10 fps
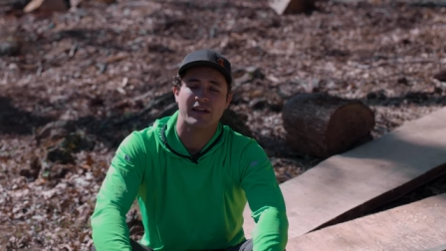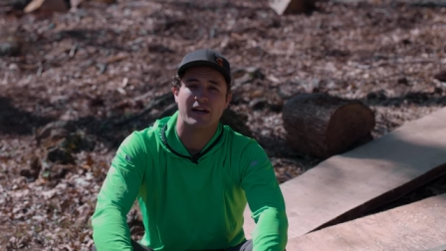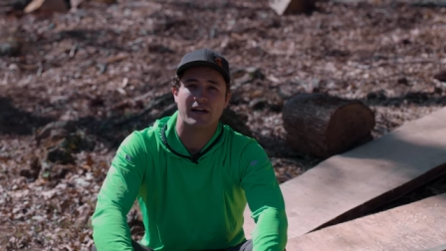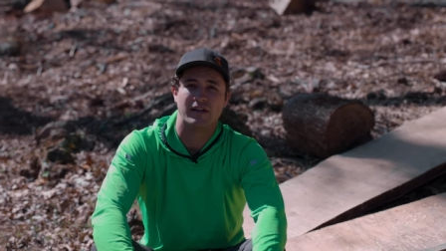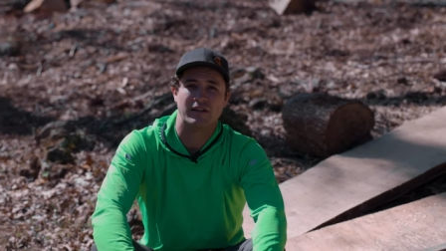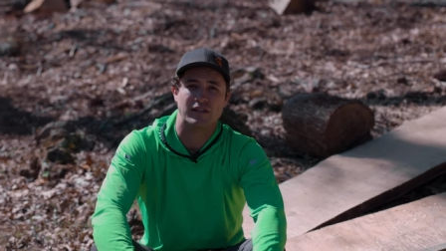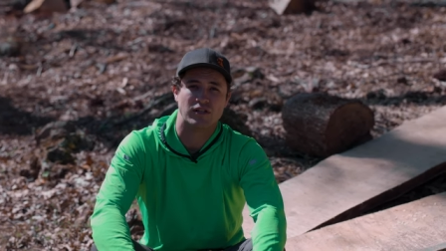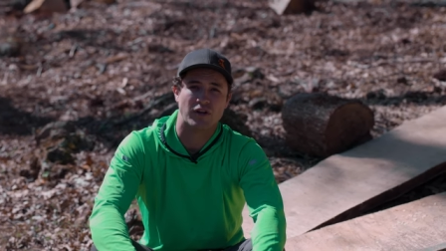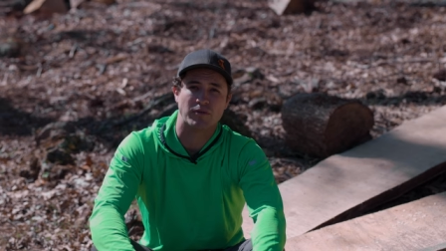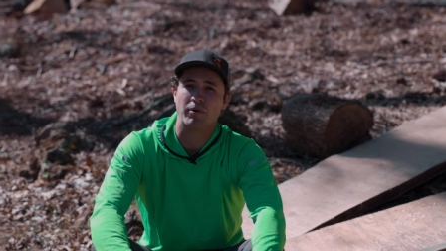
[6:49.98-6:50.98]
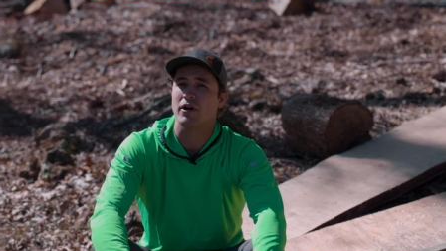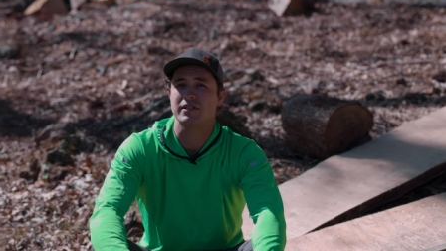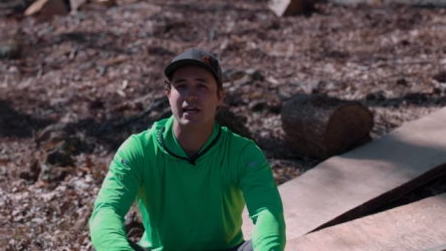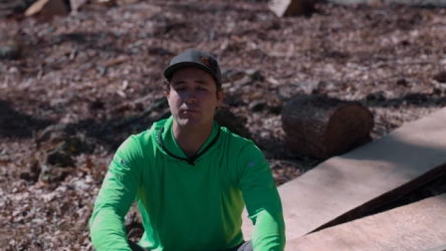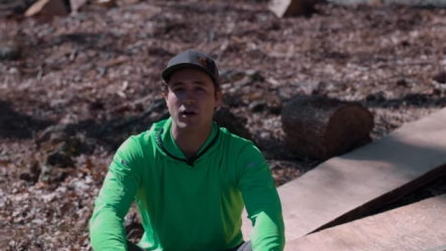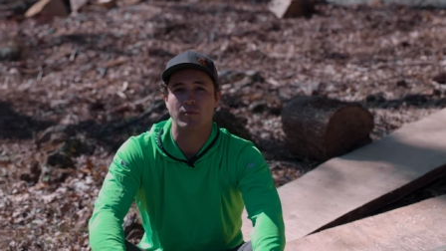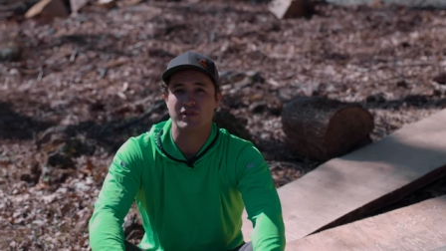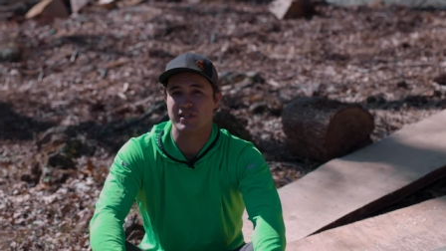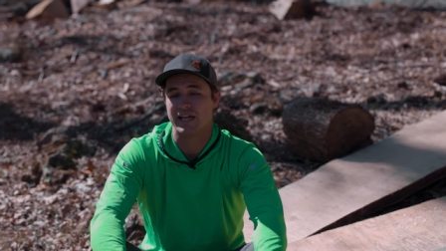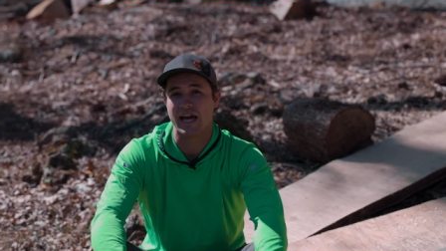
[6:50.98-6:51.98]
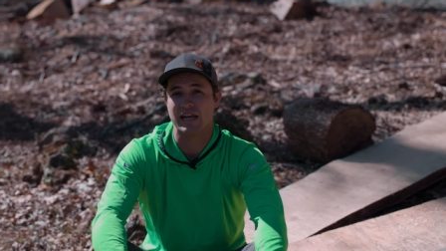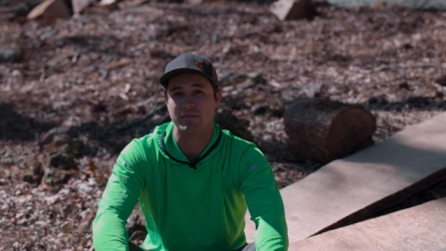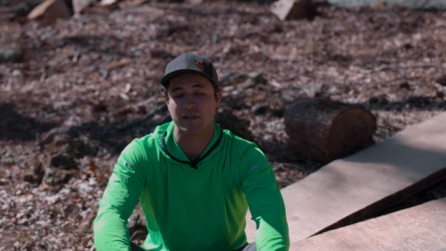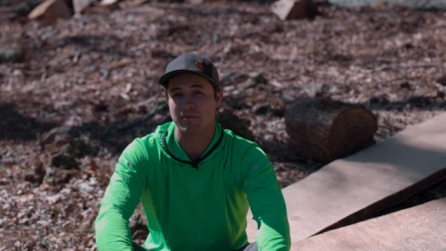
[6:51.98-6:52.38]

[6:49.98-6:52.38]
Uh, it's called the Part-Time Arborist Academy.